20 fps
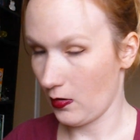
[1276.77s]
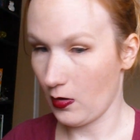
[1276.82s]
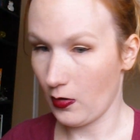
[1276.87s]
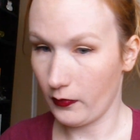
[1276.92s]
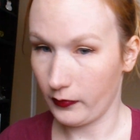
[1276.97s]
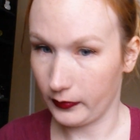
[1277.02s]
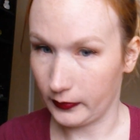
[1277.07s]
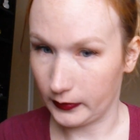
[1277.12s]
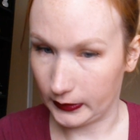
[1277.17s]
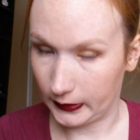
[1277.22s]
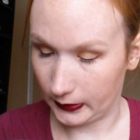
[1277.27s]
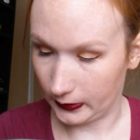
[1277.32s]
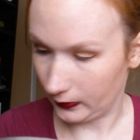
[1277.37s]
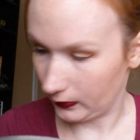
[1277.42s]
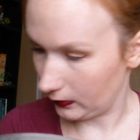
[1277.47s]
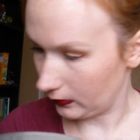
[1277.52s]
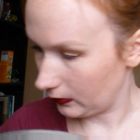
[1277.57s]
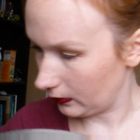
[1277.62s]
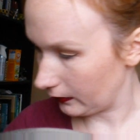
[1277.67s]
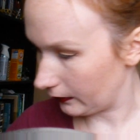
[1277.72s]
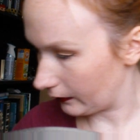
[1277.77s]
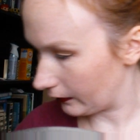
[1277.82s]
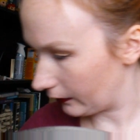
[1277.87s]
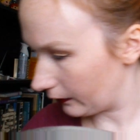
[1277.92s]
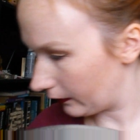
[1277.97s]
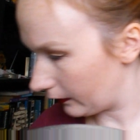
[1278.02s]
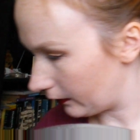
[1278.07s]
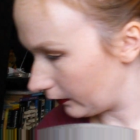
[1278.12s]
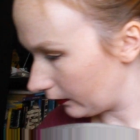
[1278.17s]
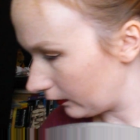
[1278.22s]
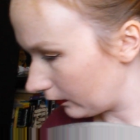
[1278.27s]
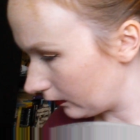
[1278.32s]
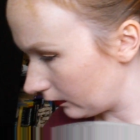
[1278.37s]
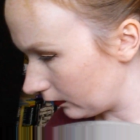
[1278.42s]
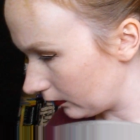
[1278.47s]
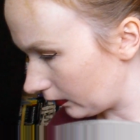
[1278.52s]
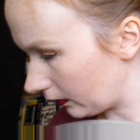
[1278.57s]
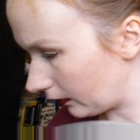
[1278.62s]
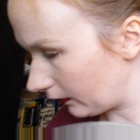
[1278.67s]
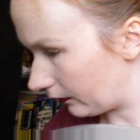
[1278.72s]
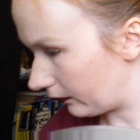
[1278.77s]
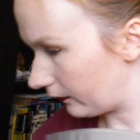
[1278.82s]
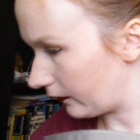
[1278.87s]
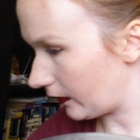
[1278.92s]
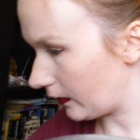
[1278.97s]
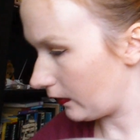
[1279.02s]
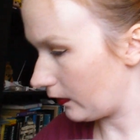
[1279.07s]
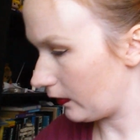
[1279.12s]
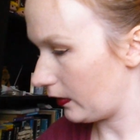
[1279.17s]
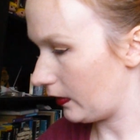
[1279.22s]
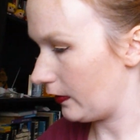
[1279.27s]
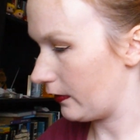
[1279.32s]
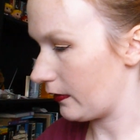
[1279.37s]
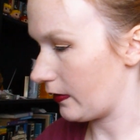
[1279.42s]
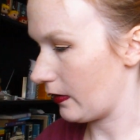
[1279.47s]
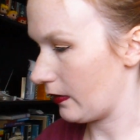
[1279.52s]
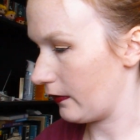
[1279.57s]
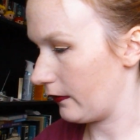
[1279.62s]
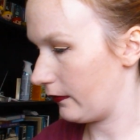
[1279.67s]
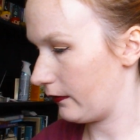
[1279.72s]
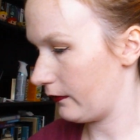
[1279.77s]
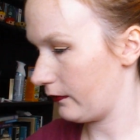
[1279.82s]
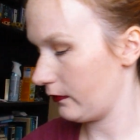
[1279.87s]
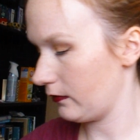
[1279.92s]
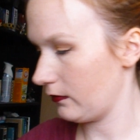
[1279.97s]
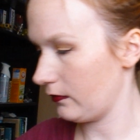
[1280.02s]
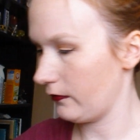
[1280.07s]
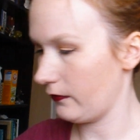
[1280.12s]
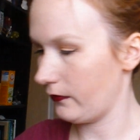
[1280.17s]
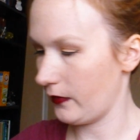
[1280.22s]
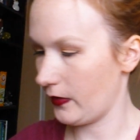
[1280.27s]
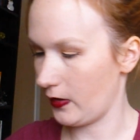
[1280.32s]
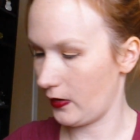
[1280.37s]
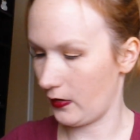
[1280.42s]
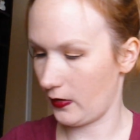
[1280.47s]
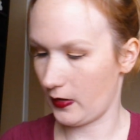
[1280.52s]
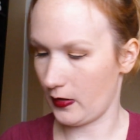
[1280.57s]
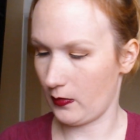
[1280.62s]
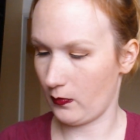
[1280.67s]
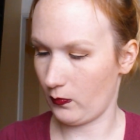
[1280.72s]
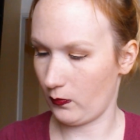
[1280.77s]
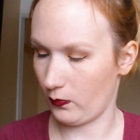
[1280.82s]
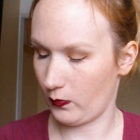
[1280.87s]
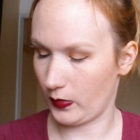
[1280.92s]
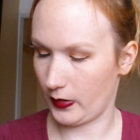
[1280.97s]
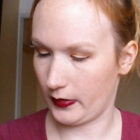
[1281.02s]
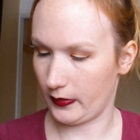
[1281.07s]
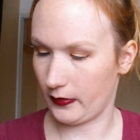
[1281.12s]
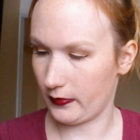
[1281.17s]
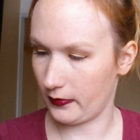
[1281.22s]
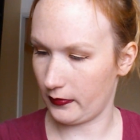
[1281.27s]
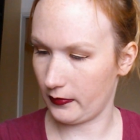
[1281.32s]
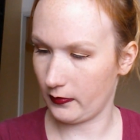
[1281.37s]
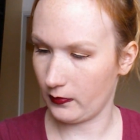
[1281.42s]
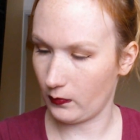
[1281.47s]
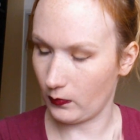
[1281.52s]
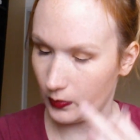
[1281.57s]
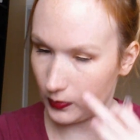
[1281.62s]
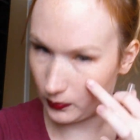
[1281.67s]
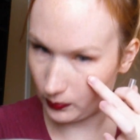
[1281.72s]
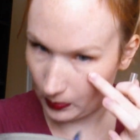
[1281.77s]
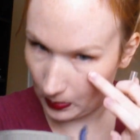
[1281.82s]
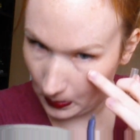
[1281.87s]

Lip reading: hopefully this is he's kind of figured out what's